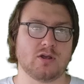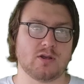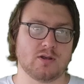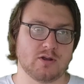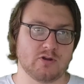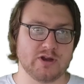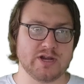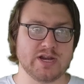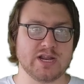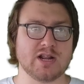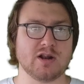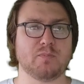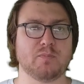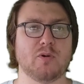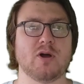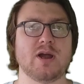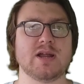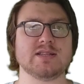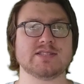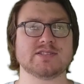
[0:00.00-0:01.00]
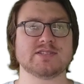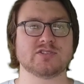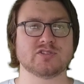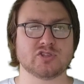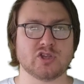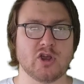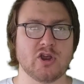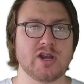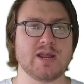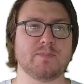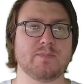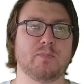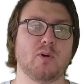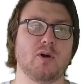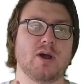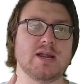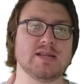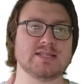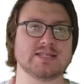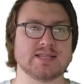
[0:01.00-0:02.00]
critical points, turning
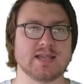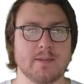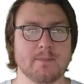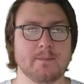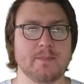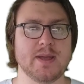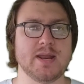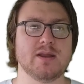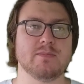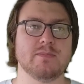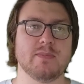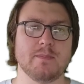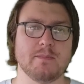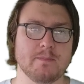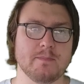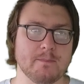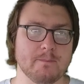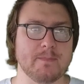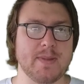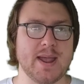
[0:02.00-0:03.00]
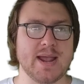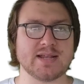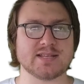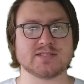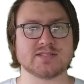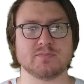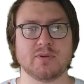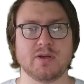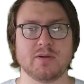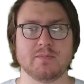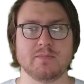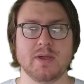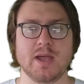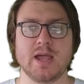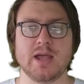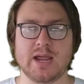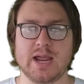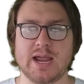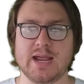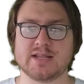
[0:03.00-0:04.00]
points, minimum, maximum,
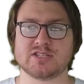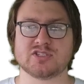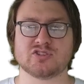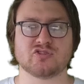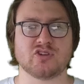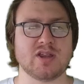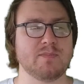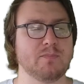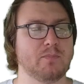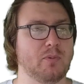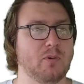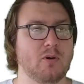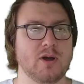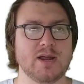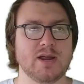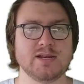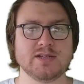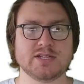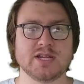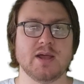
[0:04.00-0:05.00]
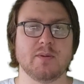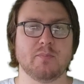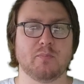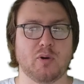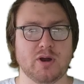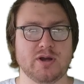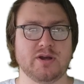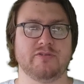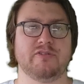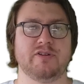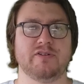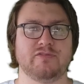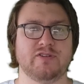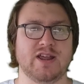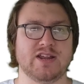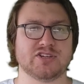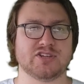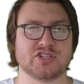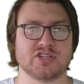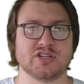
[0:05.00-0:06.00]
extreme point, point of
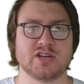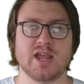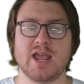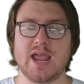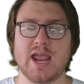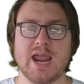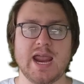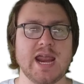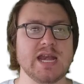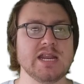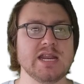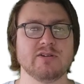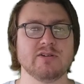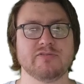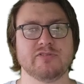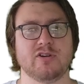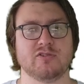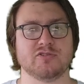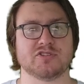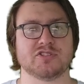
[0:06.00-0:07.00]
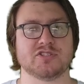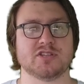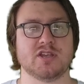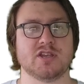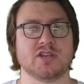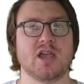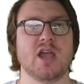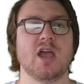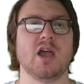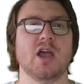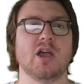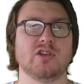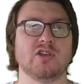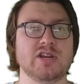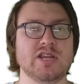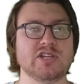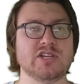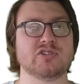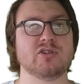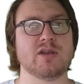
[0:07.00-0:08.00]
inflection, any of those, you
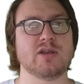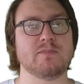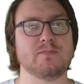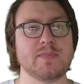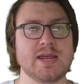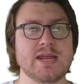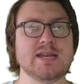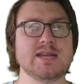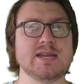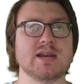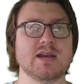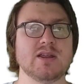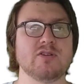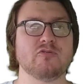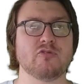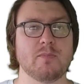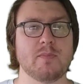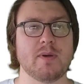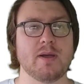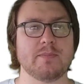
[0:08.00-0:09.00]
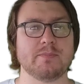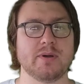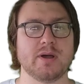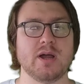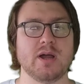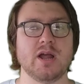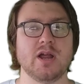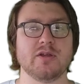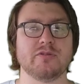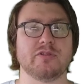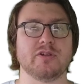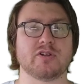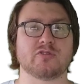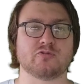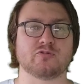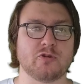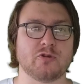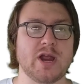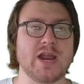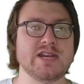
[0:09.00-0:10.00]
need to immediately remember the
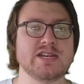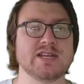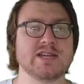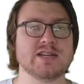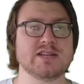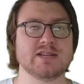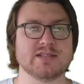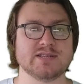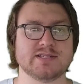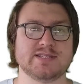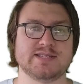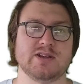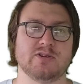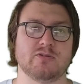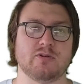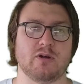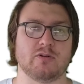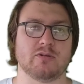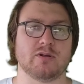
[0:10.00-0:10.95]
gradient is zero.